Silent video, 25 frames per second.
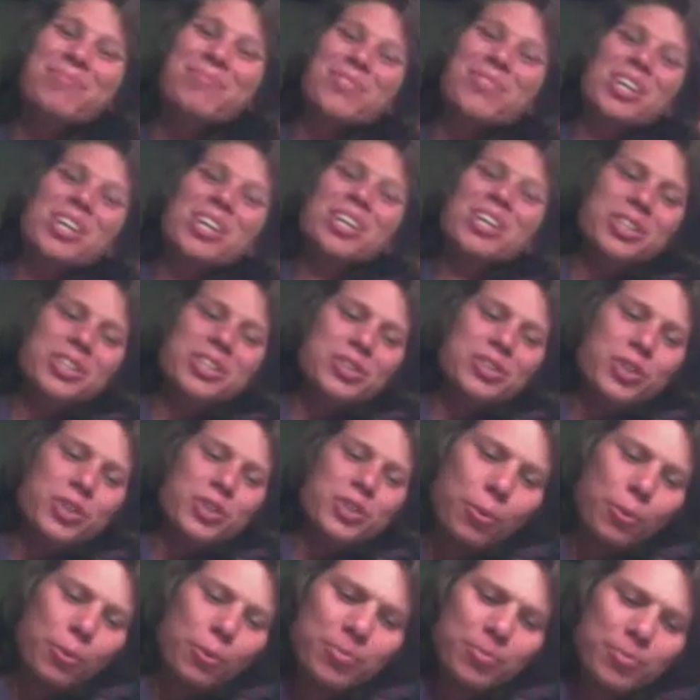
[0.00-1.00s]
So
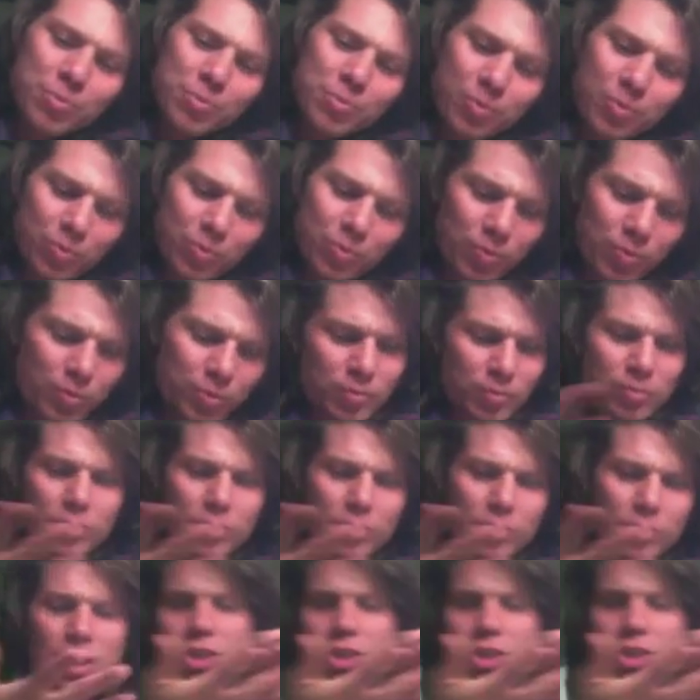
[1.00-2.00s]

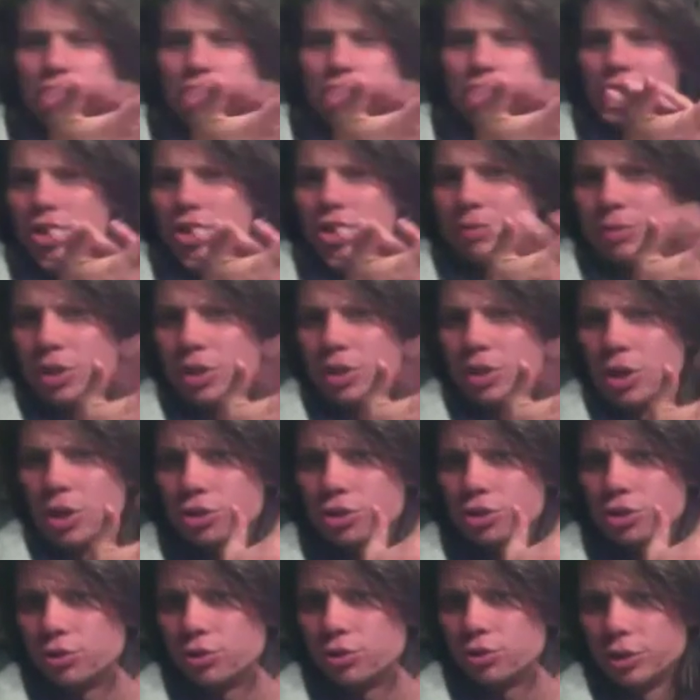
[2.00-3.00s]
each kingdom he goes to,
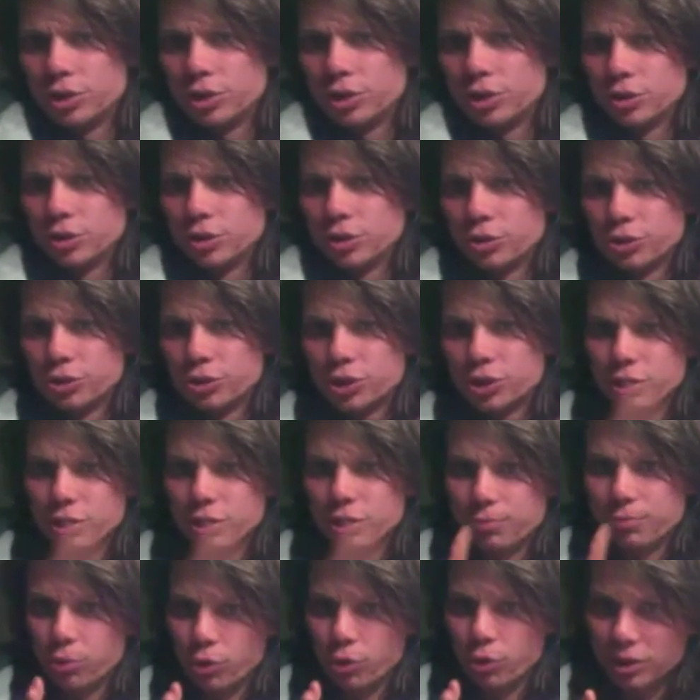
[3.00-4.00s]
he learns an
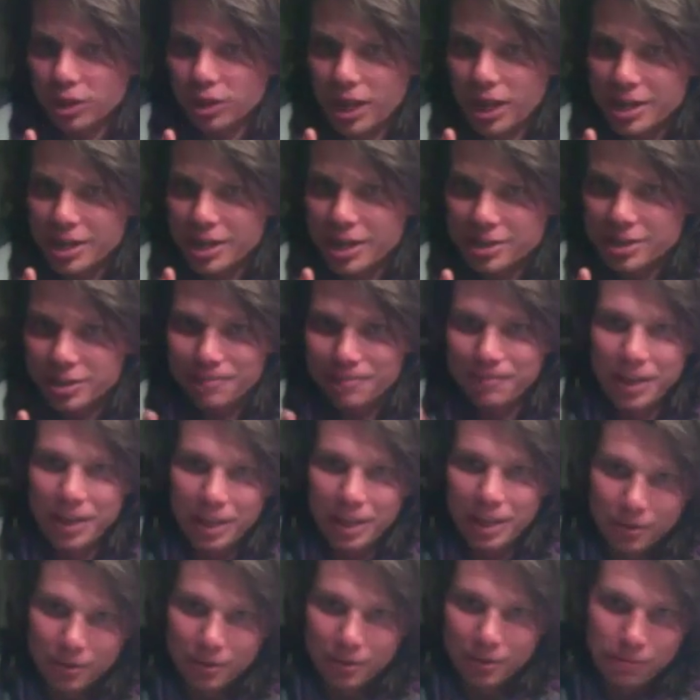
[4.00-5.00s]
important lesson.
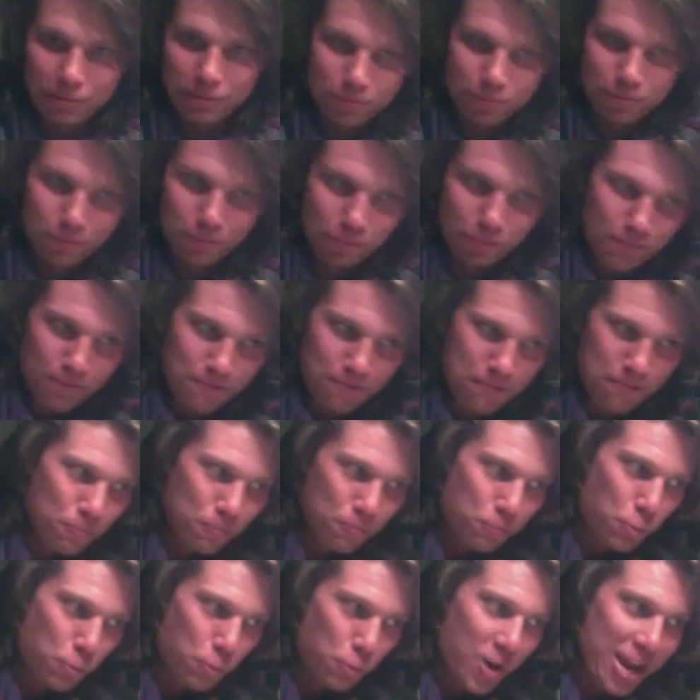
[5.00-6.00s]
And
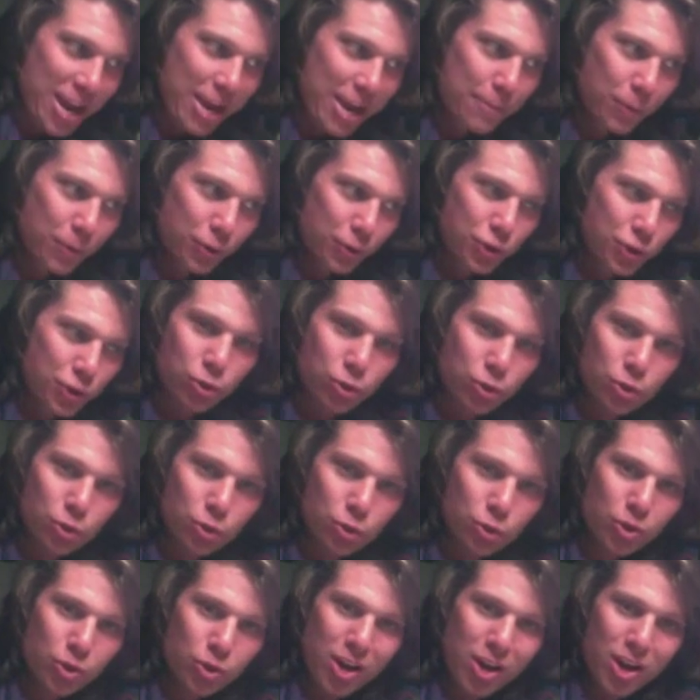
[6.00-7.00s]
we're able to
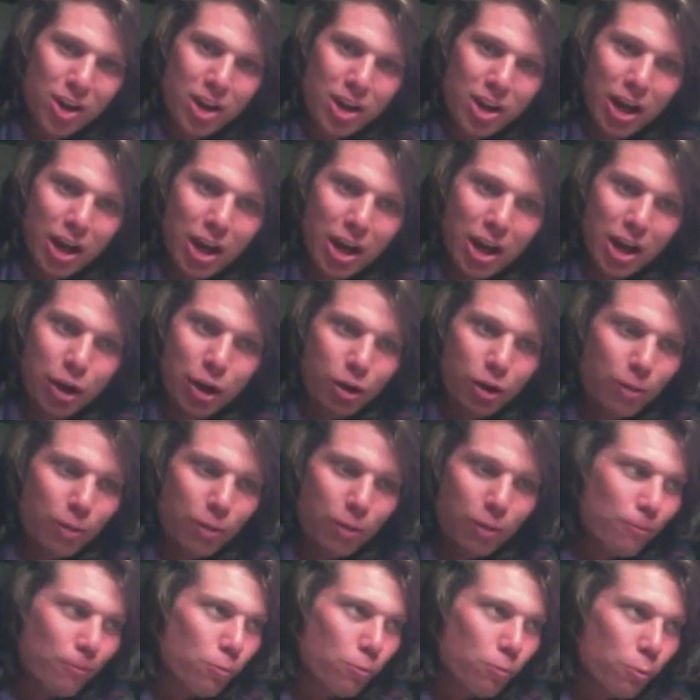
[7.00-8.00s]

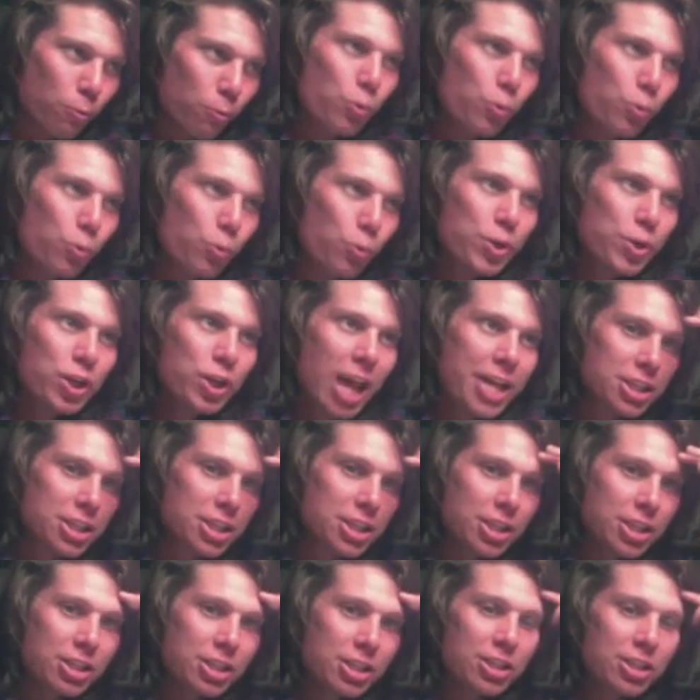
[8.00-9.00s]
realize these